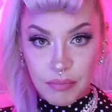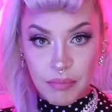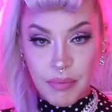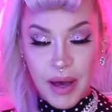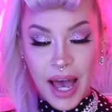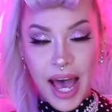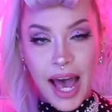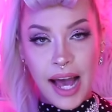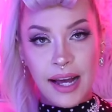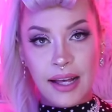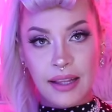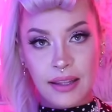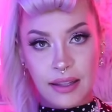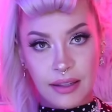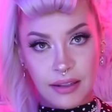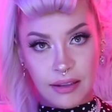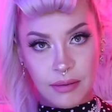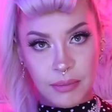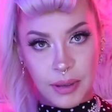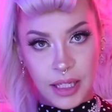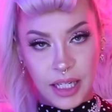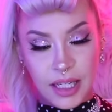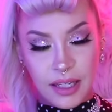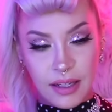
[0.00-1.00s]
back a
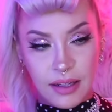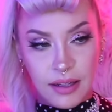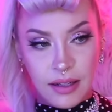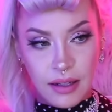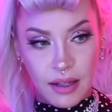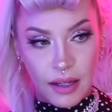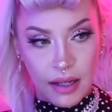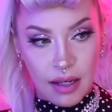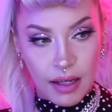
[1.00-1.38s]
little bit